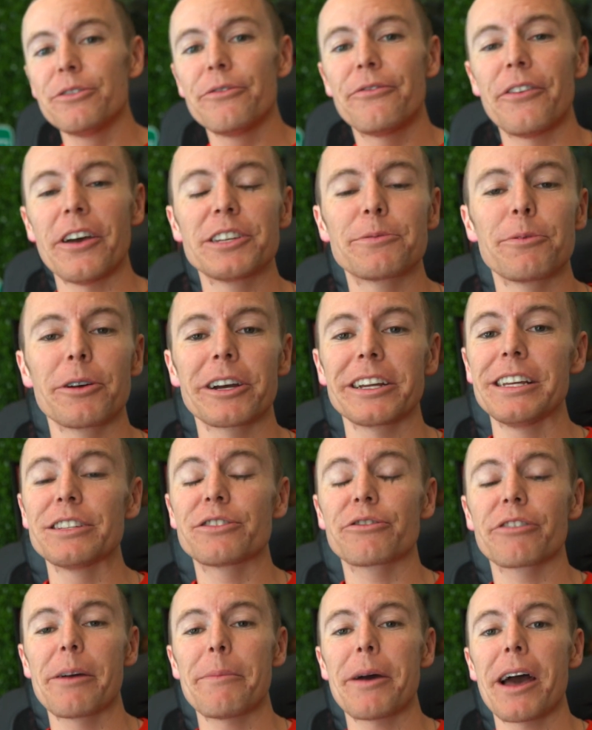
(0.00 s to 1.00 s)
to Facebook and
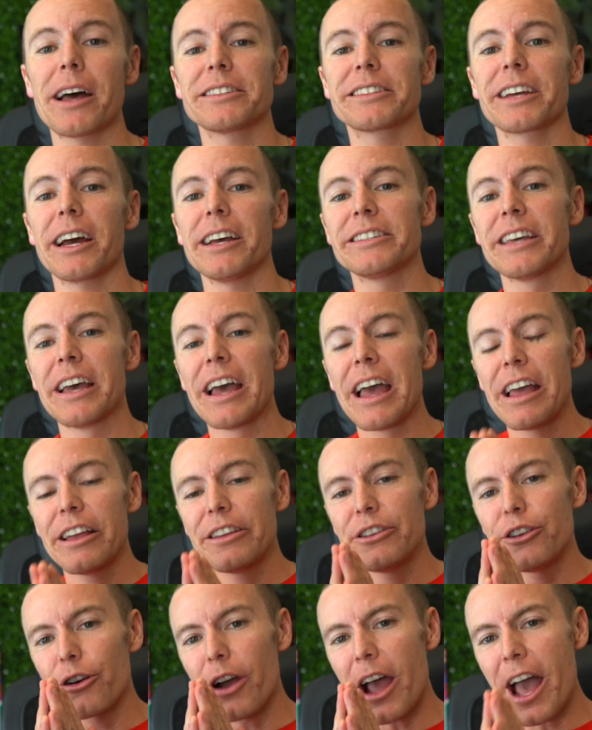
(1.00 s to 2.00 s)
Instagram ads, guys,
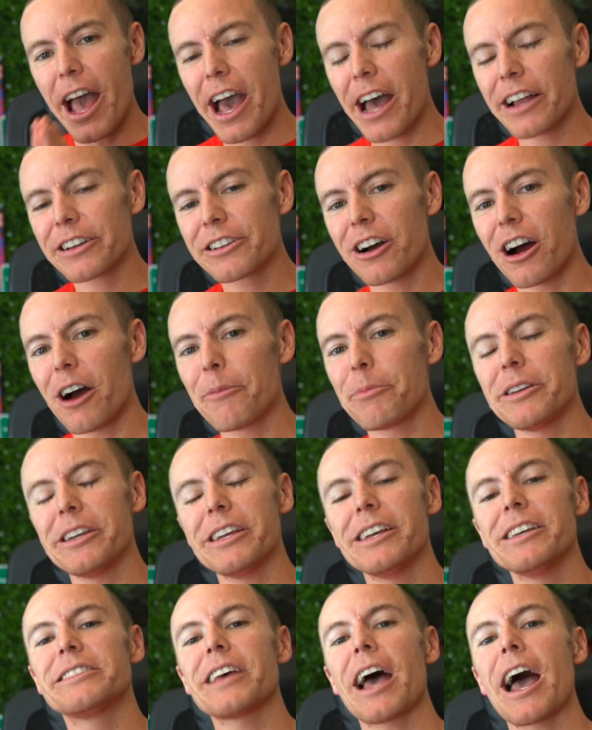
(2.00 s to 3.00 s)
your ad
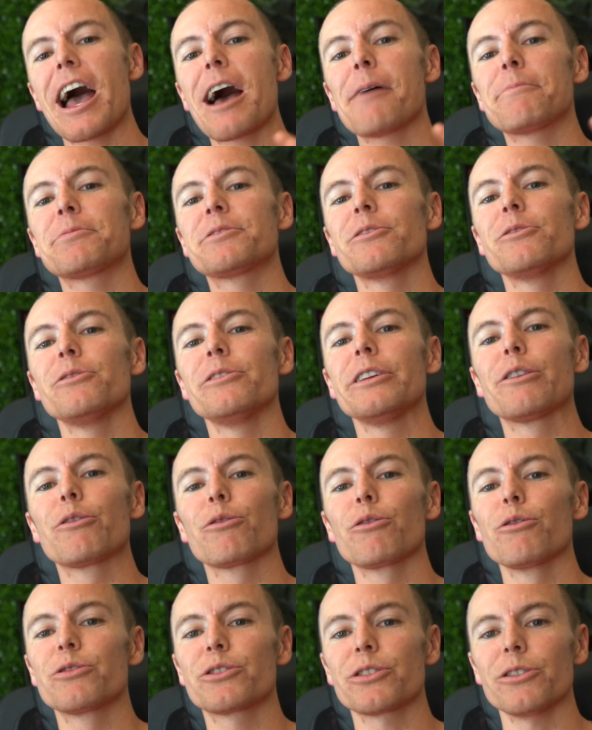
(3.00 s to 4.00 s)
copy is absolutely
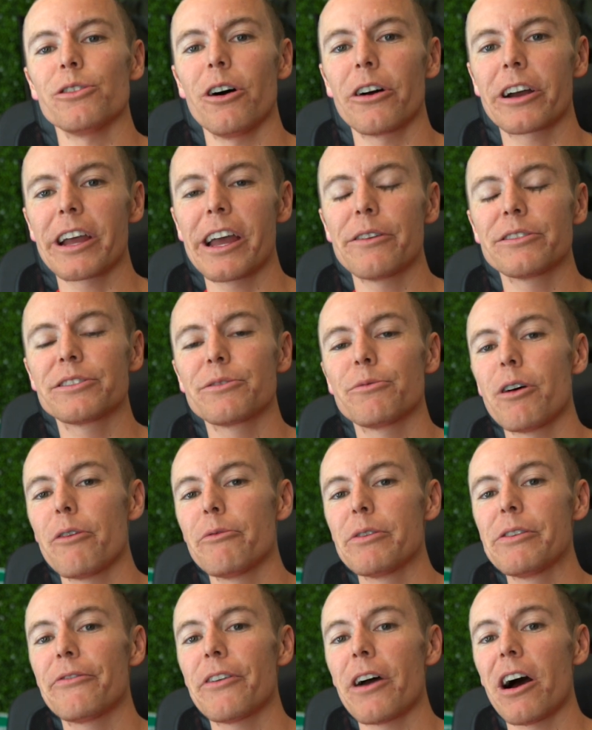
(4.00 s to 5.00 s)
crucial, okay? And so
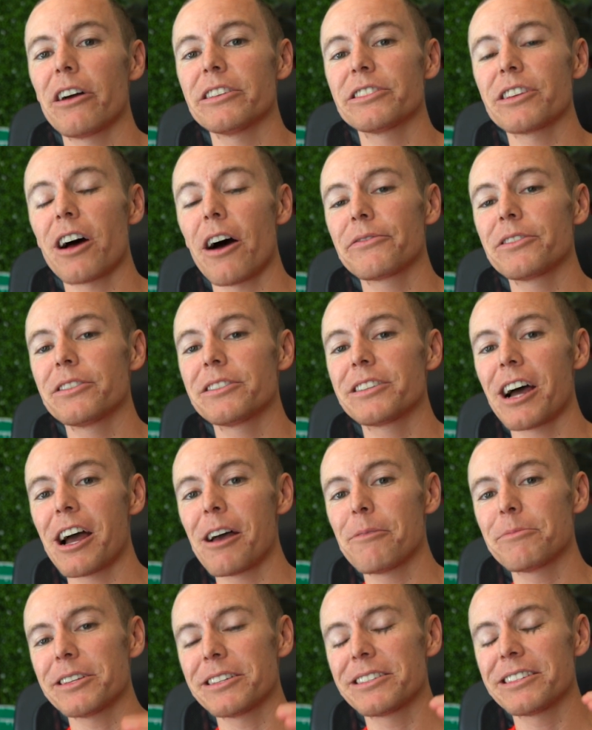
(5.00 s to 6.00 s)
what we found is
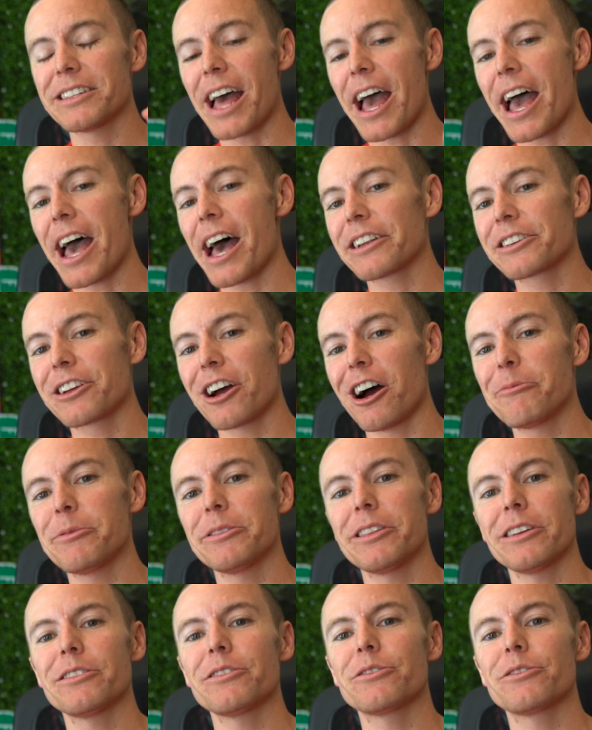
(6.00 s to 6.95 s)
oftentimes it's the ad copy that